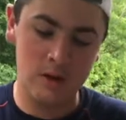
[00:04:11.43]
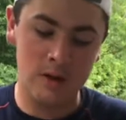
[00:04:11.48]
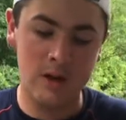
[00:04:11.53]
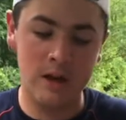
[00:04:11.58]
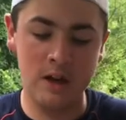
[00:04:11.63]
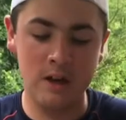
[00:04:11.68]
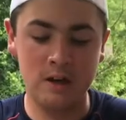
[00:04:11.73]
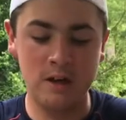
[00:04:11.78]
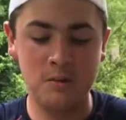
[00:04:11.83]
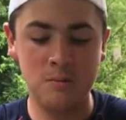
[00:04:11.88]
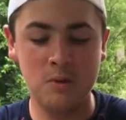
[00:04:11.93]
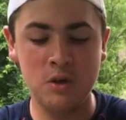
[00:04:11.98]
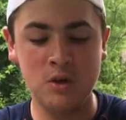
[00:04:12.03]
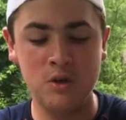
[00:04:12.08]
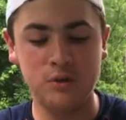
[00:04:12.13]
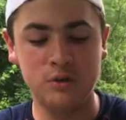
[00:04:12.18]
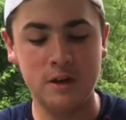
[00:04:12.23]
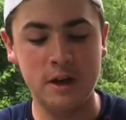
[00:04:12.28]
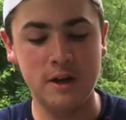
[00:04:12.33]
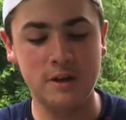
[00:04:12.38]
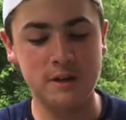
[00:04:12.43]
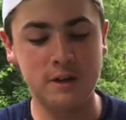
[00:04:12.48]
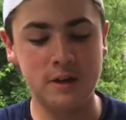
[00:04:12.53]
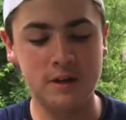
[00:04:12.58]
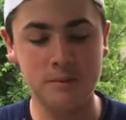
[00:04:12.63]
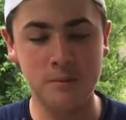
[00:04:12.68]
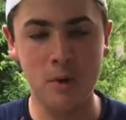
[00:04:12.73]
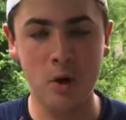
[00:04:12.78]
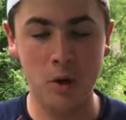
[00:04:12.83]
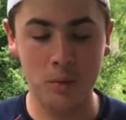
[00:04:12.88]
And it can be used as a
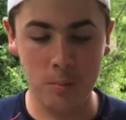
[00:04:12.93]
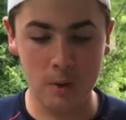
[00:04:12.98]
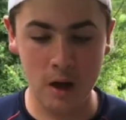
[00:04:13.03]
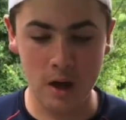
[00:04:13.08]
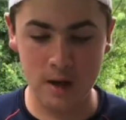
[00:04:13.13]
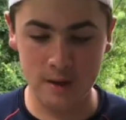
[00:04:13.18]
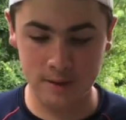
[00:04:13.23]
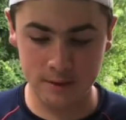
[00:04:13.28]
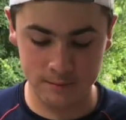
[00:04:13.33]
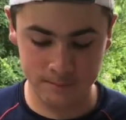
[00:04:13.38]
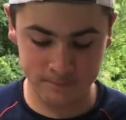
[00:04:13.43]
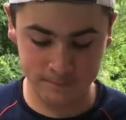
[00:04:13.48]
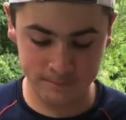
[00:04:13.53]
small pot.